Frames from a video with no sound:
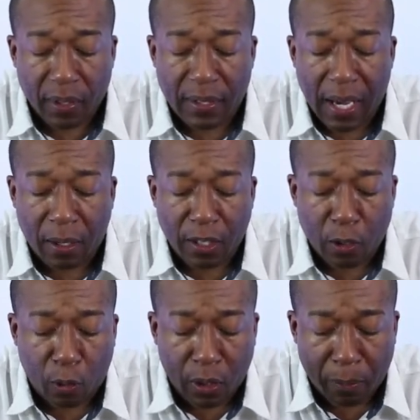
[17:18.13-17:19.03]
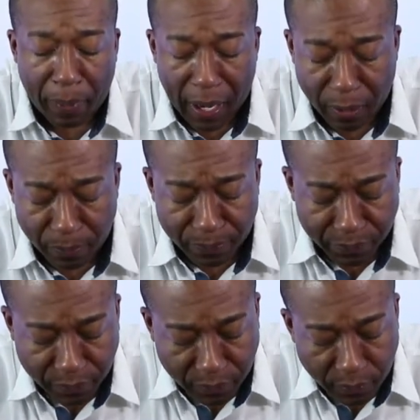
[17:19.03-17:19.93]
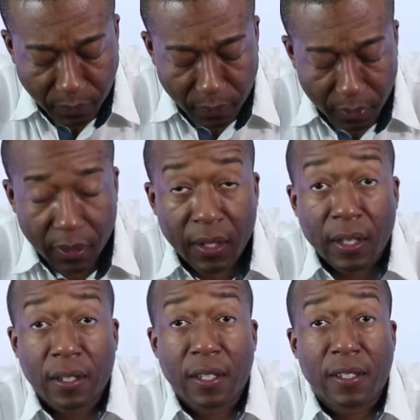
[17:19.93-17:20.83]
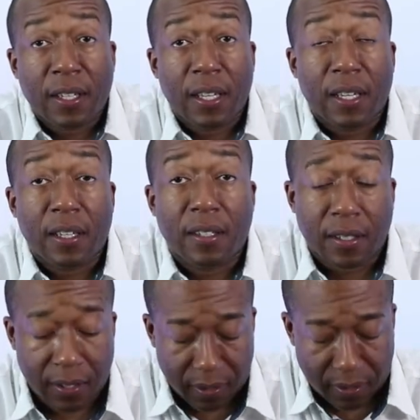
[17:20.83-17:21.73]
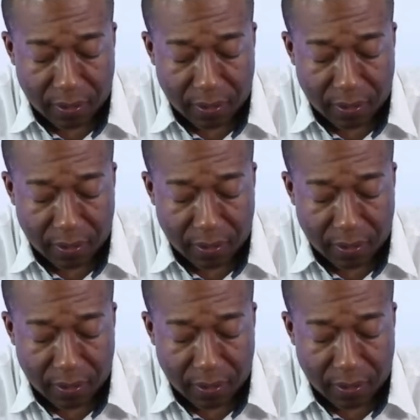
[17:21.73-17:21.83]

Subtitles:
Down here on the bottom, this is